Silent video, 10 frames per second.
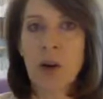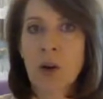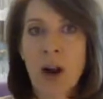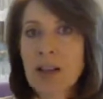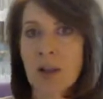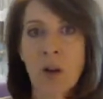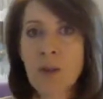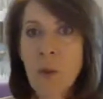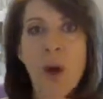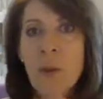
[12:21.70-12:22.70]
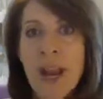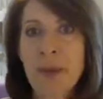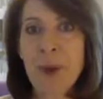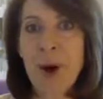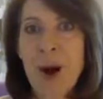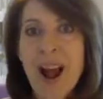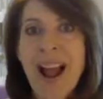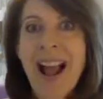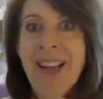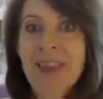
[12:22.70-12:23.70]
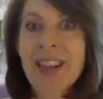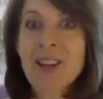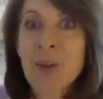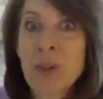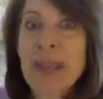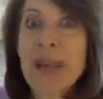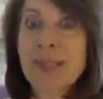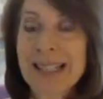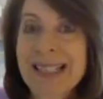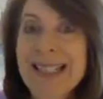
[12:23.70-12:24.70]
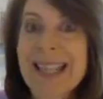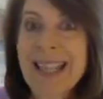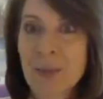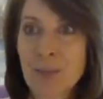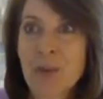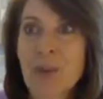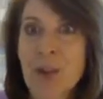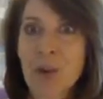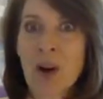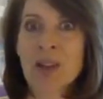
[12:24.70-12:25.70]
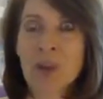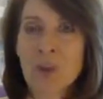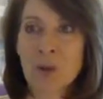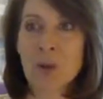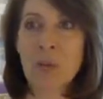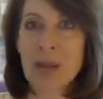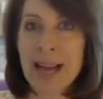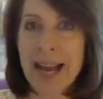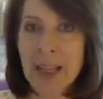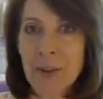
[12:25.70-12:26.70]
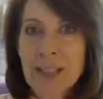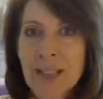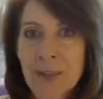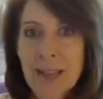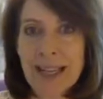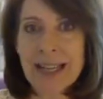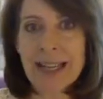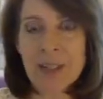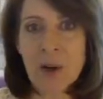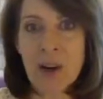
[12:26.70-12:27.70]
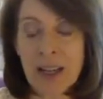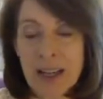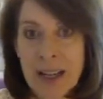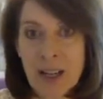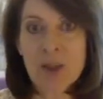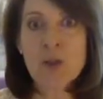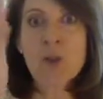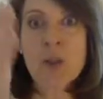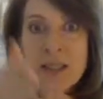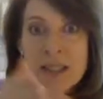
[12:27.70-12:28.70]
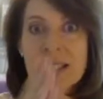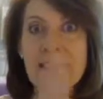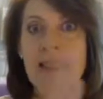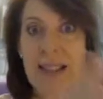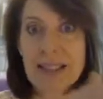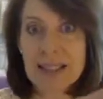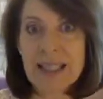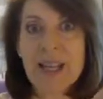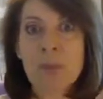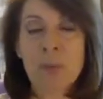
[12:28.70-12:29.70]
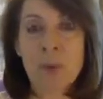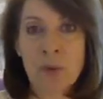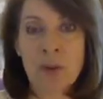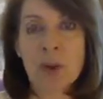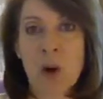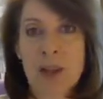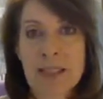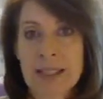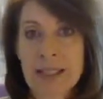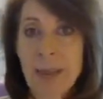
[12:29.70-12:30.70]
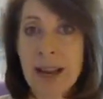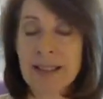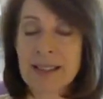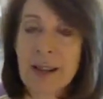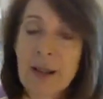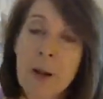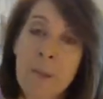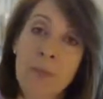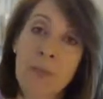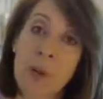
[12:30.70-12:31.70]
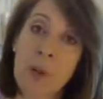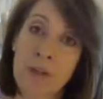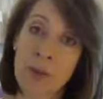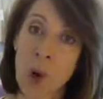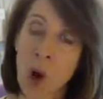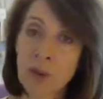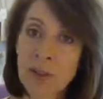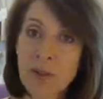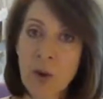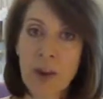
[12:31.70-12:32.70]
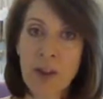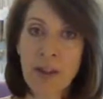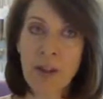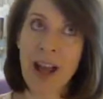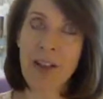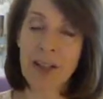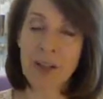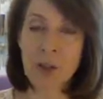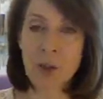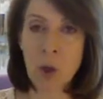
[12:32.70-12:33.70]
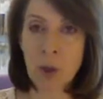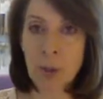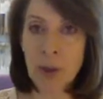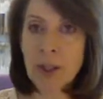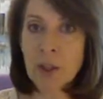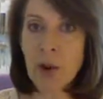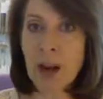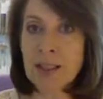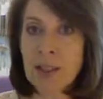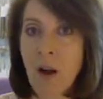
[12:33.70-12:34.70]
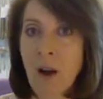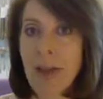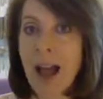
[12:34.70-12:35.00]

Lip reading: grass cloth wallpaper, and then you'll be able to see, moving across the room, areas of lightening and darkening, and you will see that seam moving across the space. So if you are installing or having an installer put in a grass cloth,